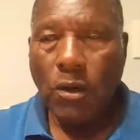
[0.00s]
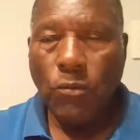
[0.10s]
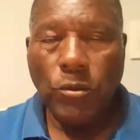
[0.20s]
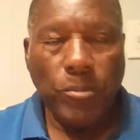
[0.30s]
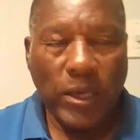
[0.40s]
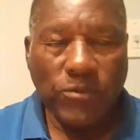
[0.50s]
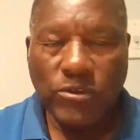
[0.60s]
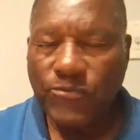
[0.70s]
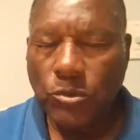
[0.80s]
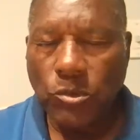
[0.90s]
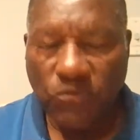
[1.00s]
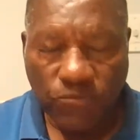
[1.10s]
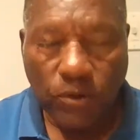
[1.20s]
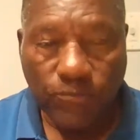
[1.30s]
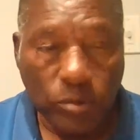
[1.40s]
We passed
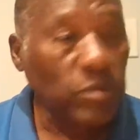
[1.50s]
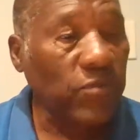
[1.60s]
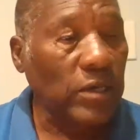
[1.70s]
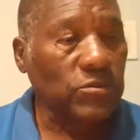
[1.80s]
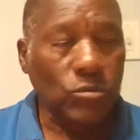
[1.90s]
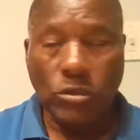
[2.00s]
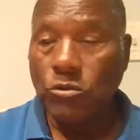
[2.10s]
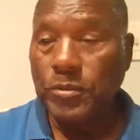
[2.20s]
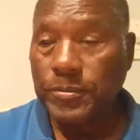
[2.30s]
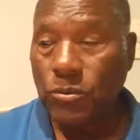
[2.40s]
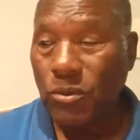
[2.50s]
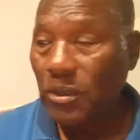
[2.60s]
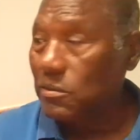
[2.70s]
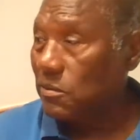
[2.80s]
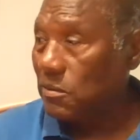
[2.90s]
affirmative action. What do you people
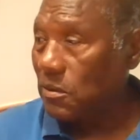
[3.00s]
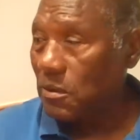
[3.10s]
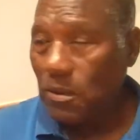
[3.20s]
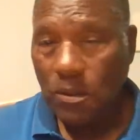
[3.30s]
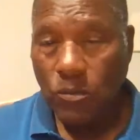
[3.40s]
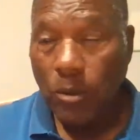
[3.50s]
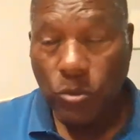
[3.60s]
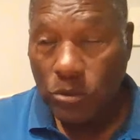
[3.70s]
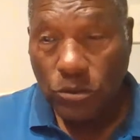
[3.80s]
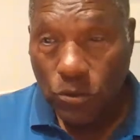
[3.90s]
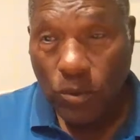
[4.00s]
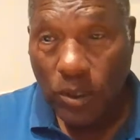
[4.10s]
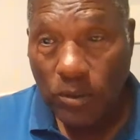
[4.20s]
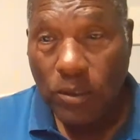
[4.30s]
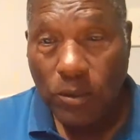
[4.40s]
want? What more do you
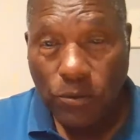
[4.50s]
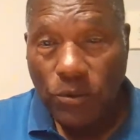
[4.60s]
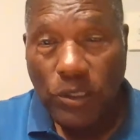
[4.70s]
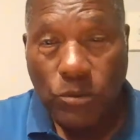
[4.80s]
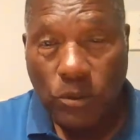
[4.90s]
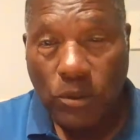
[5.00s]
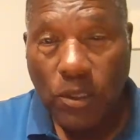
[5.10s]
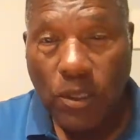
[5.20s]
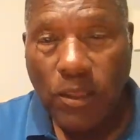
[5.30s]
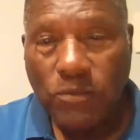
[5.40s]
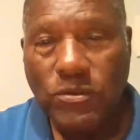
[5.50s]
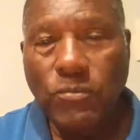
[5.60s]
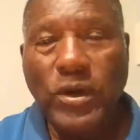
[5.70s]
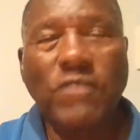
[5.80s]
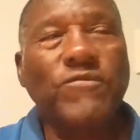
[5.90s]
want? You're equal. Some
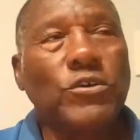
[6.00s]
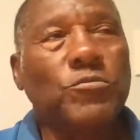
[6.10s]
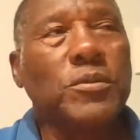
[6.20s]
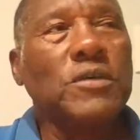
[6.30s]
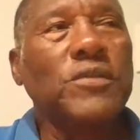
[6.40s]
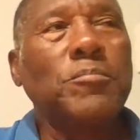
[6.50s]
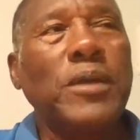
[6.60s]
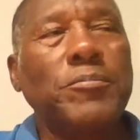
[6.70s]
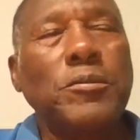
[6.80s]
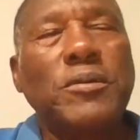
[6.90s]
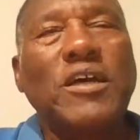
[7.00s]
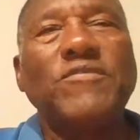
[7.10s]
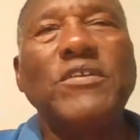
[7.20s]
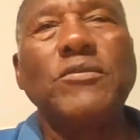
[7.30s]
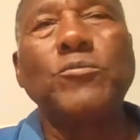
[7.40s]
white folks believe that Black people have
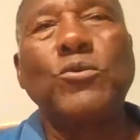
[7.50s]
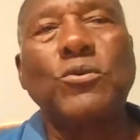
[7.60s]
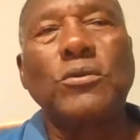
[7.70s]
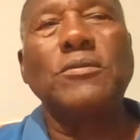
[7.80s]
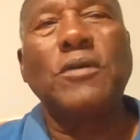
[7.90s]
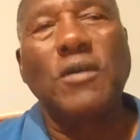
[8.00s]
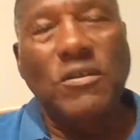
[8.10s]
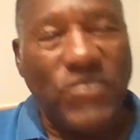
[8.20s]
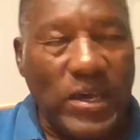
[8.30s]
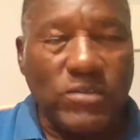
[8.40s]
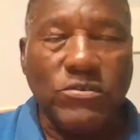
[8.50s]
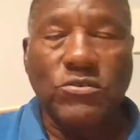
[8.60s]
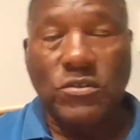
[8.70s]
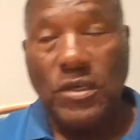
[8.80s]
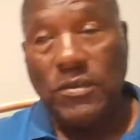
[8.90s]
even more advantages
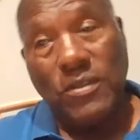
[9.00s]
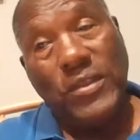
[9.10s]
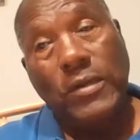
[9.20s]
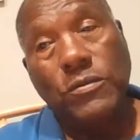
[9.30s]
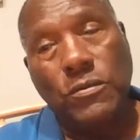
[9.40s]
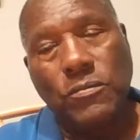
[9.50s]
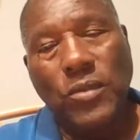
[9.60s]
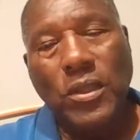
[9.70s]
today than they do.